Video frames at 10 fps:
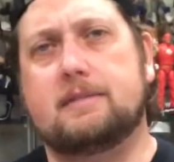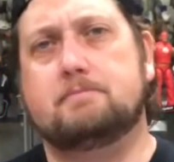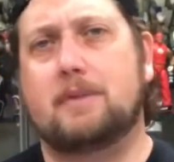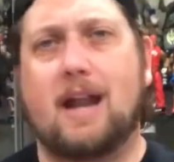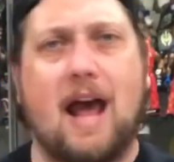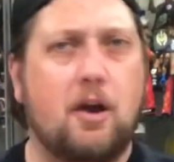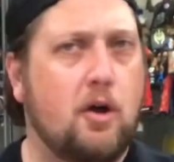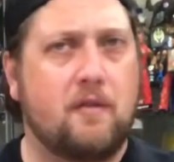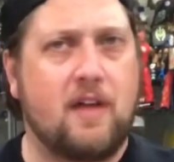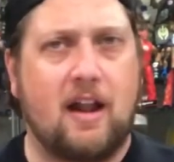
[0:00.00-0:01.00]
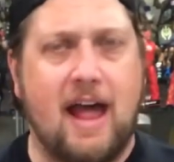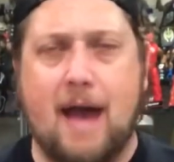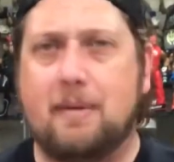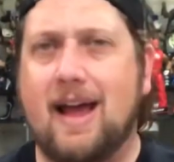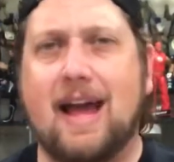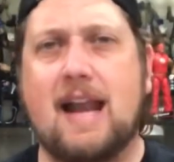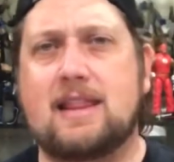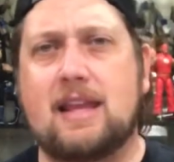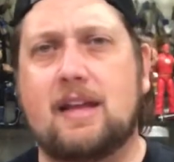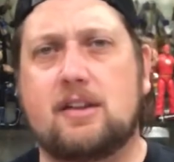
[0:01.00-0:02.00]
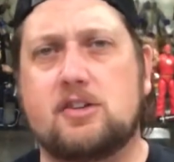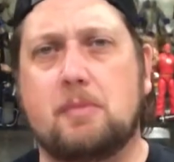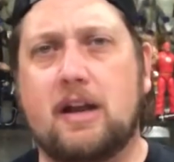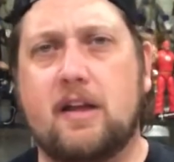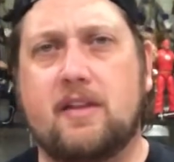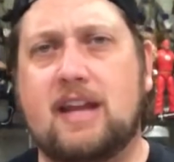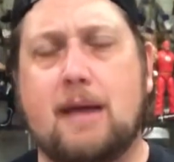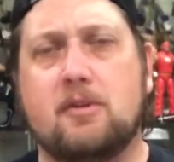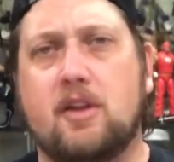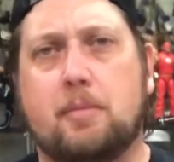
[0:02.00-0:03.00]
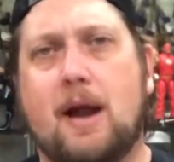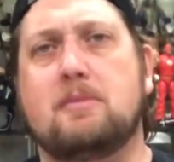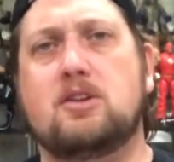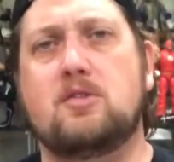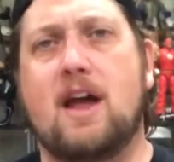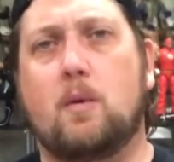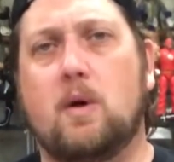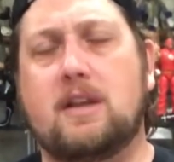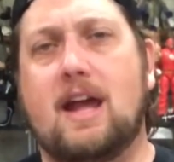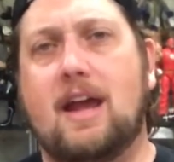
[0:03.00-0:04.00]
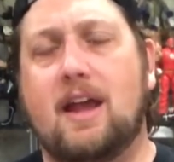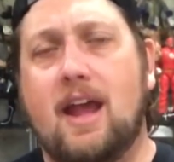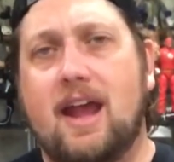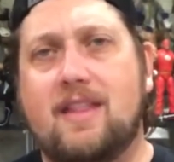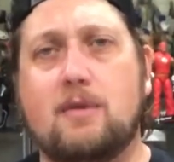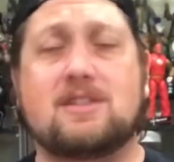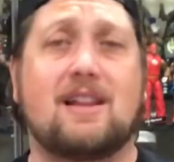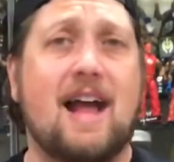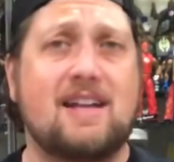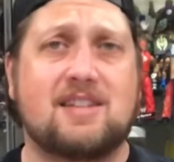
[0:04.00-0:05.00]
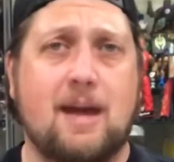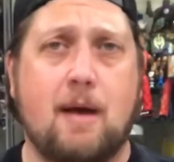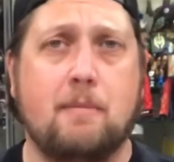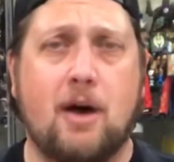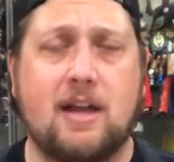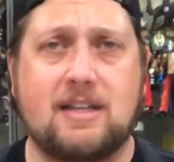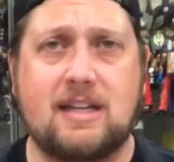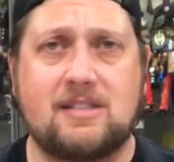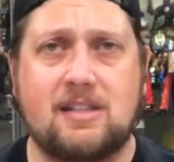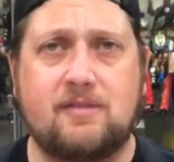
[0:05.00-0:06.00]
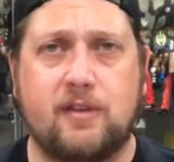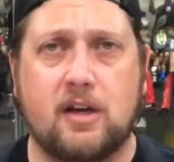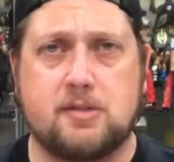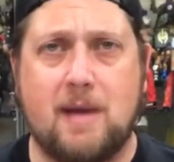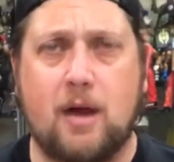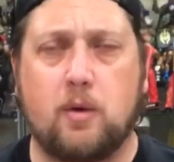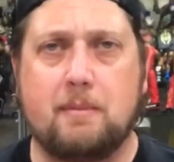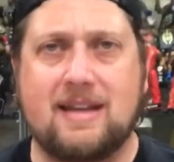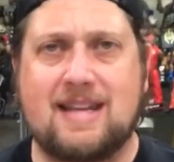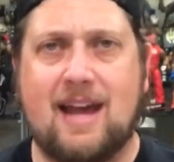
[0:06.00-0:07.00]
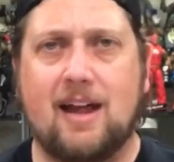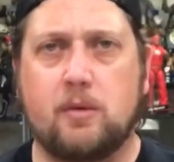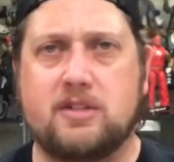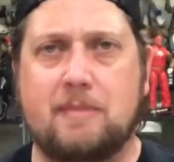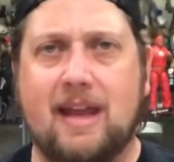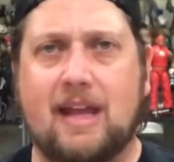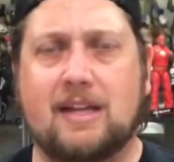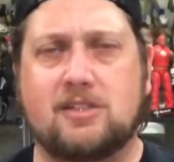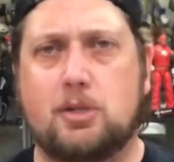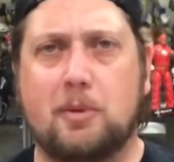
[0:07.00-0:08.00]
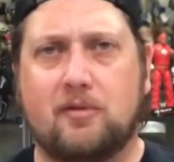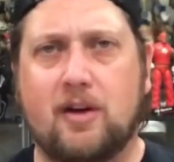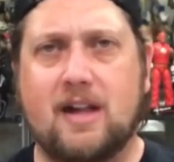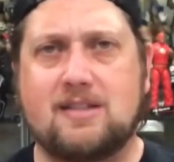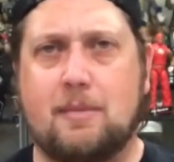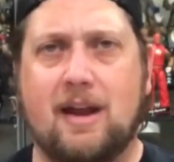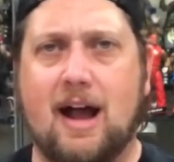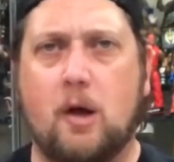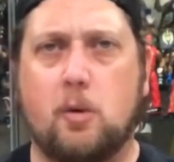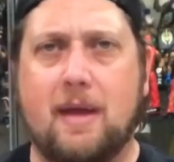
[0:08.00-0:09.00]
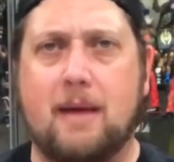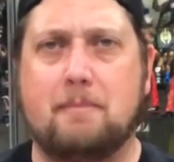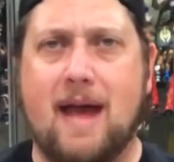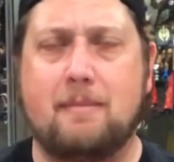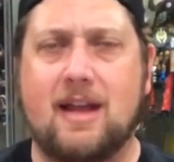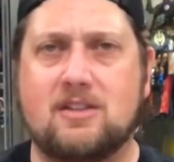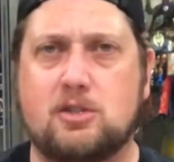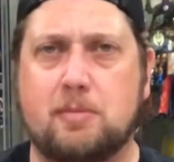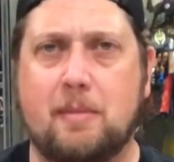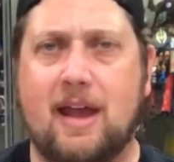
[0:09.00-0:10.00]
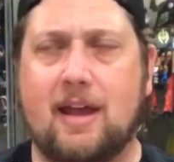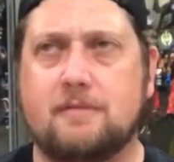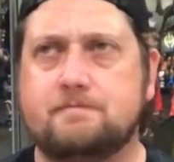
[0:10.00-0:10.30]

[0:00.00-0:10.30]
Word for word: But I don't know if that'll happen. I got to think there's money on the table. They'll probably do that one day. And that was the last time I bought DC figures. Back when Mattel was making Super Friends, they made Aquaman, Batman, Superman,